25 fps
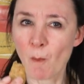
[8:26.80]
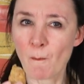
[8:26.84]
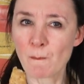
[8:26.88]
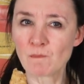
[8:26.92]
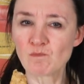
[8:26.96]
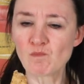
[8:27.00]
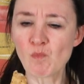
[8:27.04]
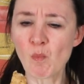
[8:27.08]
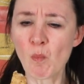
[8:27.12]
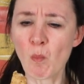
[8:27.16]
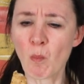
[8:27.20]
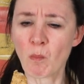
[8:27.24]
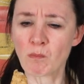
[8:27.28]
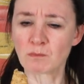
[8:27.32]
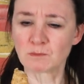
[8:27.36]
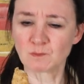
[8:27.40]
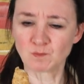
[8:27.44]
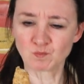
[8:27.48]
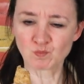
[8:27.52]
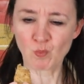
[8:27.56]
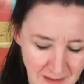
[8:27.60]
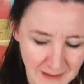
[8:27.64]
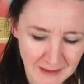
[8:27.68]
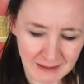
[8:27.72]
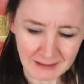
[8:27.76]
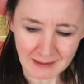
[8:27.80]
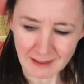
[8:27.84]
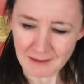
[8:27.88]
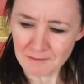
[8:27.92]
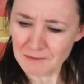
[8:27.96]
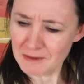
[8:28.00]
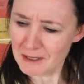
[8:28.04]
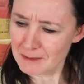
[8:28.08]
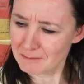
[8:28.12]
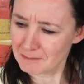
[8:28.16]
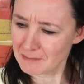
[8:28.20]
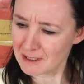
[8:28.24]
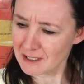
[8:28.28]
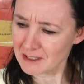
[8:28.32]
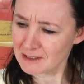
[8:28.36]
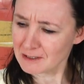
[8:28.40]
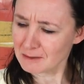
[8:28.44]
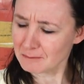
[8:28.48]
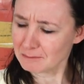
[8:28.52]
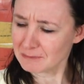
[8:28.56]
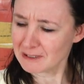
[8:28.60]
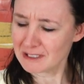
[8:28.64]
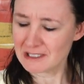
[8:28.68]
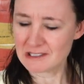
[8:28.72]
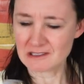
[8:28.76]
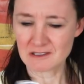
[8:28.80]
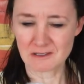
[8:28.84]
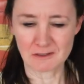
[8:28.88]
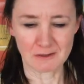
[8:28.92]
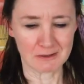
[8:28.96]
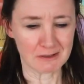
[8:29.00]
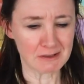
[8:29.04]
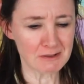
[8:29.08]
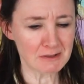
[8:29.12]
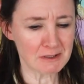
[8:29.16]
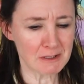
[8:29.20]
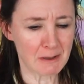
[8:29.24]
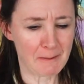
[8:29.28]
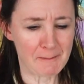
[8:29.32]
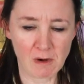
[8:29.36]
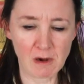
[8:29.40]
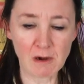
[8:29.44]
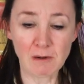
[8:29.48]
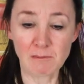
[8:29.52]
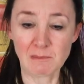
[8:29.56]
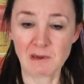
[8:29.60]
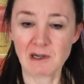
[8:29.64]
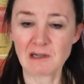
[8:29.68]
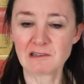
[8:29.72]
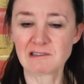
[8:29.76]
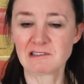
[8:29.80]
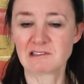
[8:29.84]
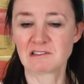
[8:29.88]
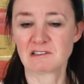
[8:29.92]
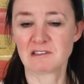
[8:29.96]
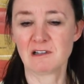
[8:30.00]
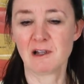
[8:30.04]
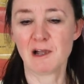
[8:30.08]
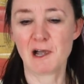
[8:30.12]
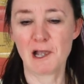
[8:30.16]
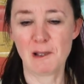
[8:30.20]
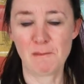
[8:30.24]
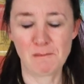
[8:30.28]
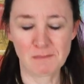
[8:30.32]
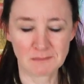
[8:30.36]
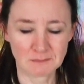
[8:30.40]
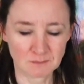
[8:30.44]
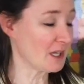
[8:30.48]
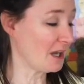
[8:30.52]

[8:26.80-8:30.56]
Mmm. I love that marketplace sauce. Oh, Marketside.